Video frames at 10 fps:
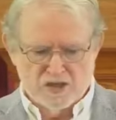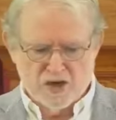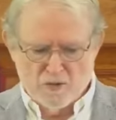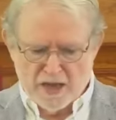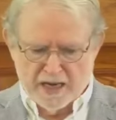
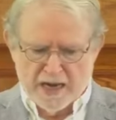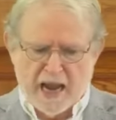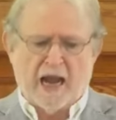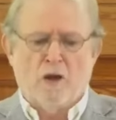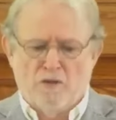So that
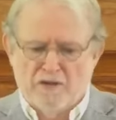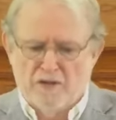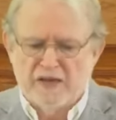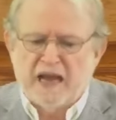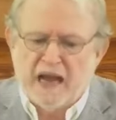now
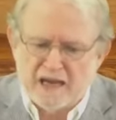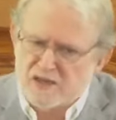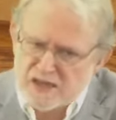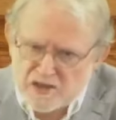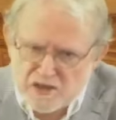the
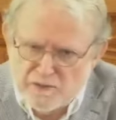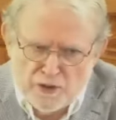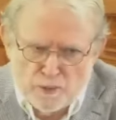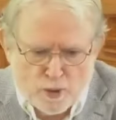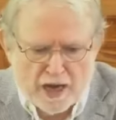essence
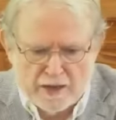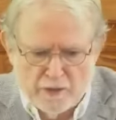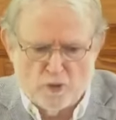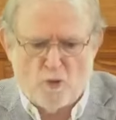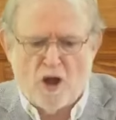of the bread
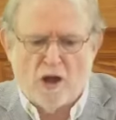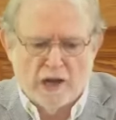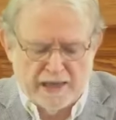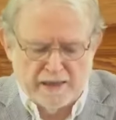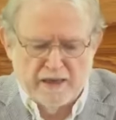and the
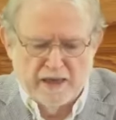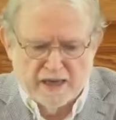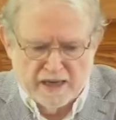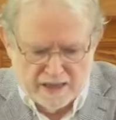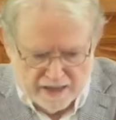wine
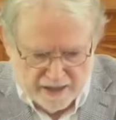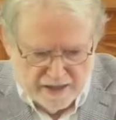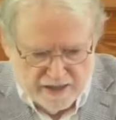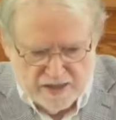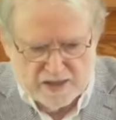
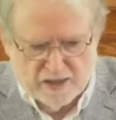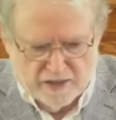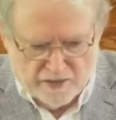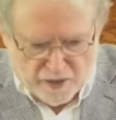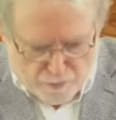is
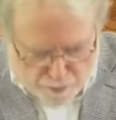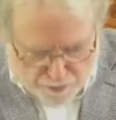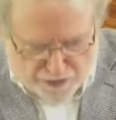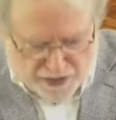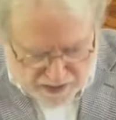the
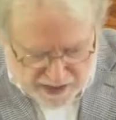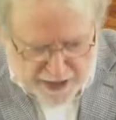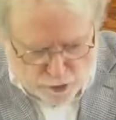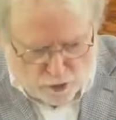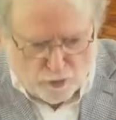
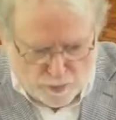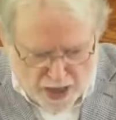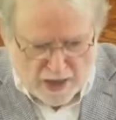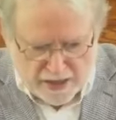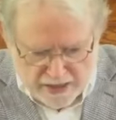literal
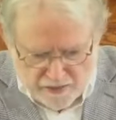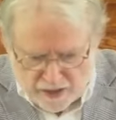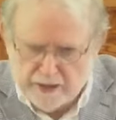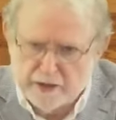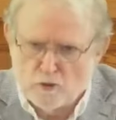body and
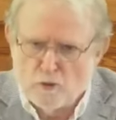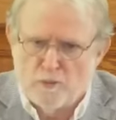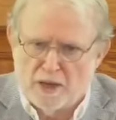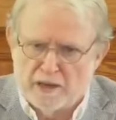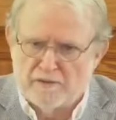the
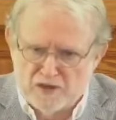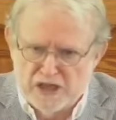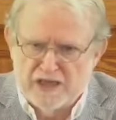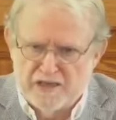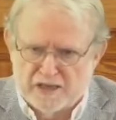literal blood of
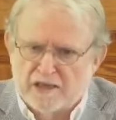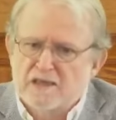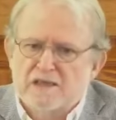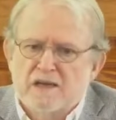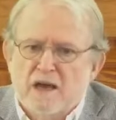
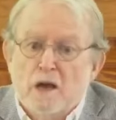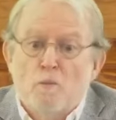Jesus.